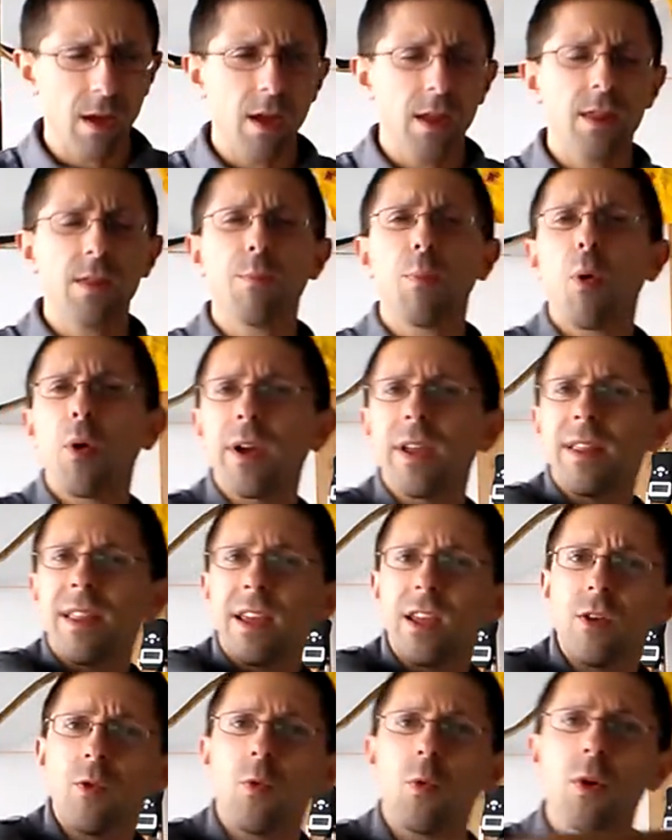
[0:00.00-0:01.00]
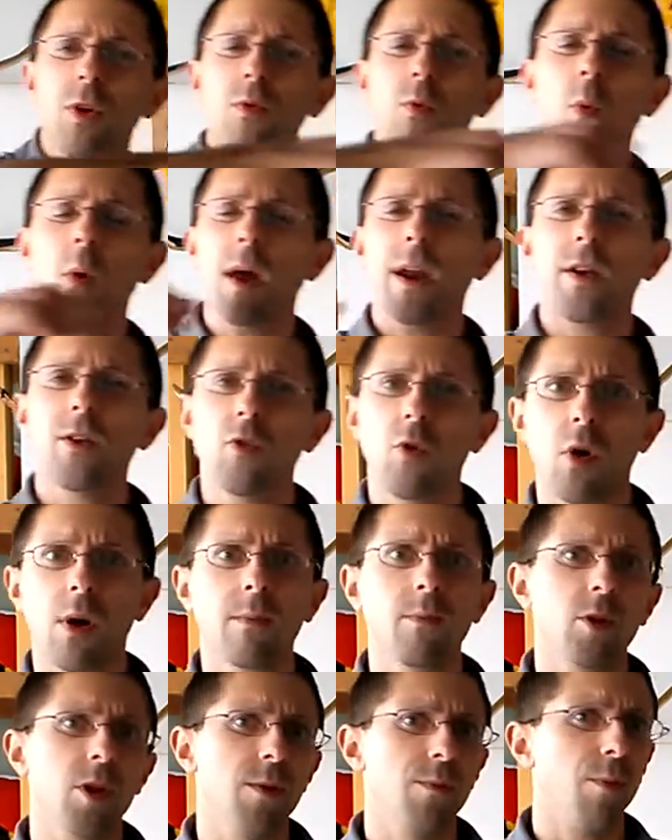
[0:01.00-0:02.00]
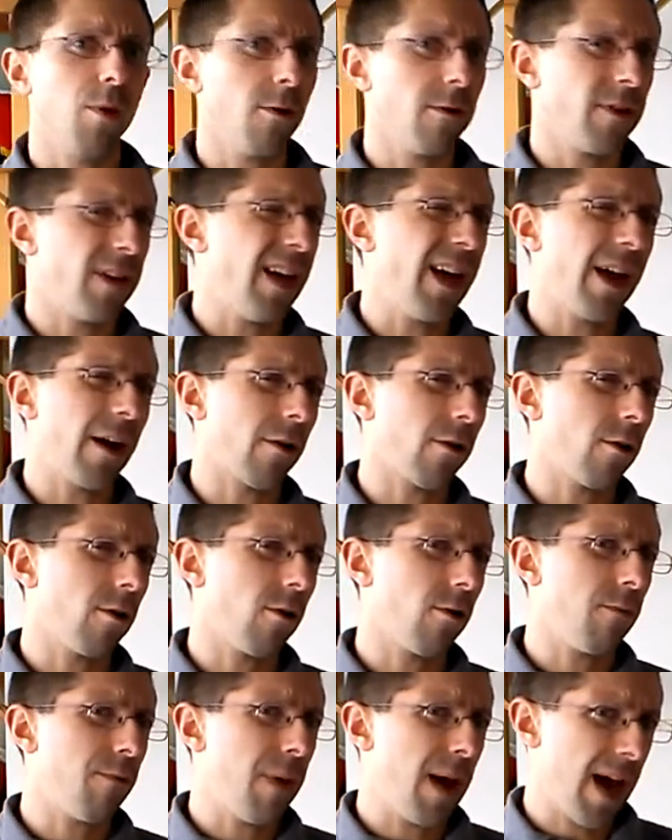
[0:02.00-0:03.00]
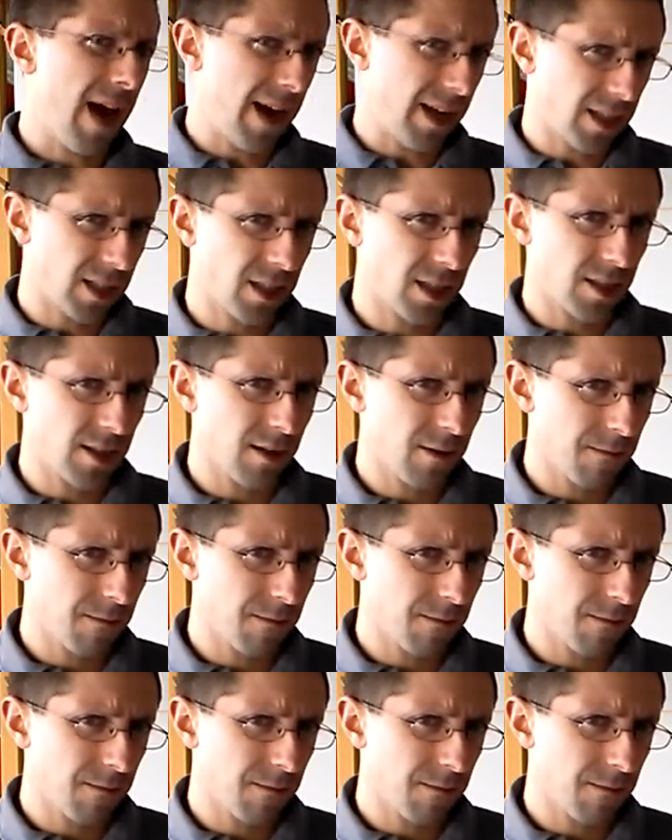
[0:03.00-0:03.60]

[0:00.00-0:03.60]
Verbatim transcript: the point that you wouldn't want to normally pull the arrow past.